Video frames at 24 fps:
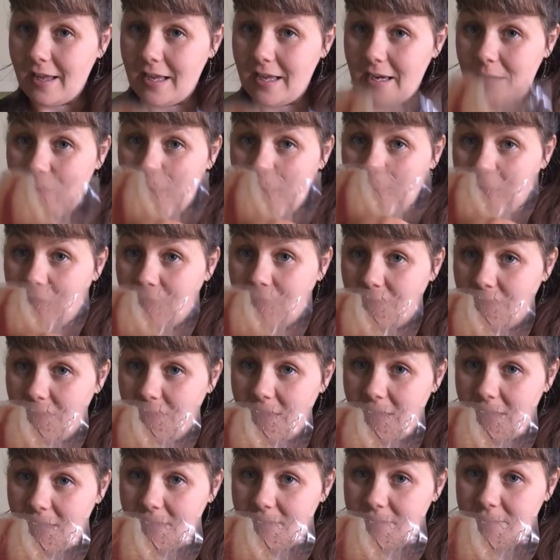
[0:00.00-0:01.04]
and I'm going to put
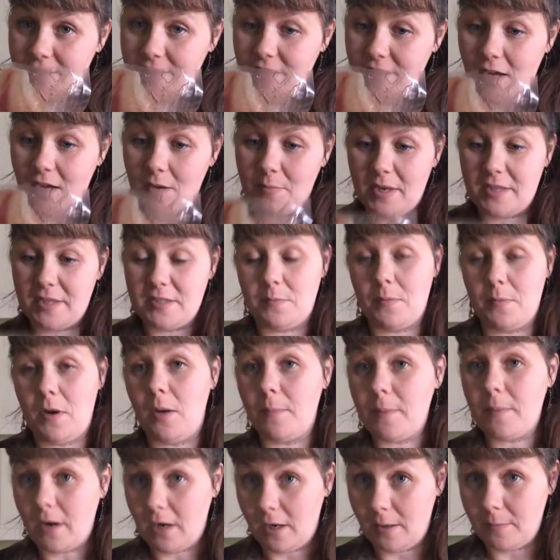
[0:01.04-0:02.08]
this on my
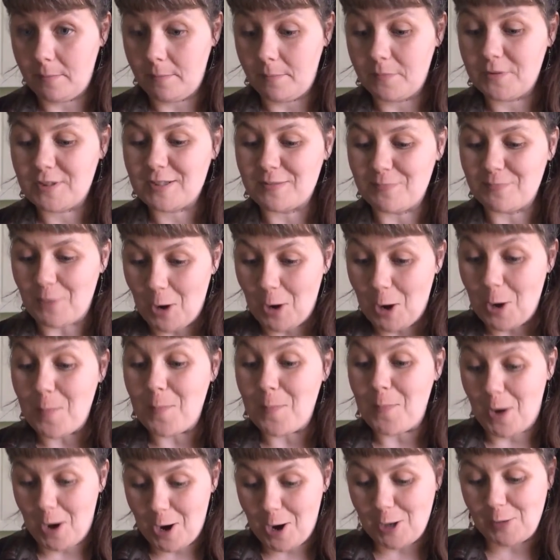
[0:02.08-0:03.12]
small
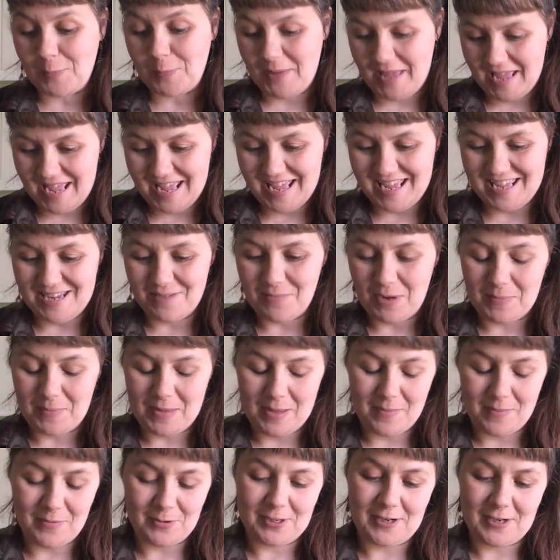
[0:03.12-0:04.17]
bar pan, my
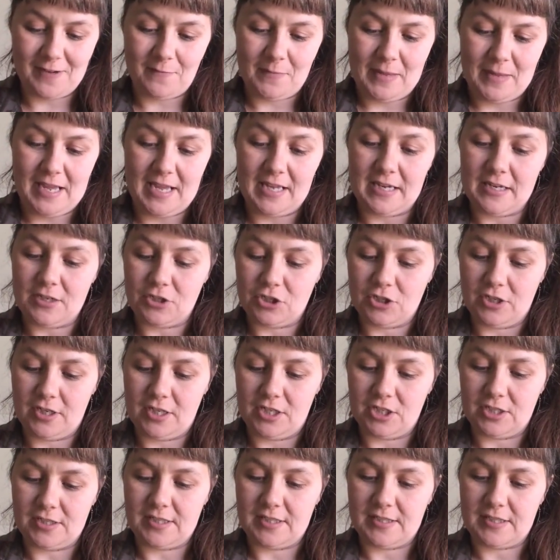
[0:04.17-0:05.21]
Pampered Chef pan. I'll show you
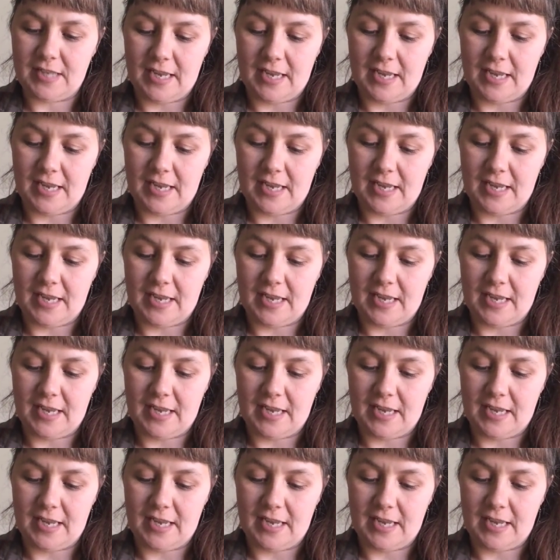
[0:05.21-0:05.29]
in just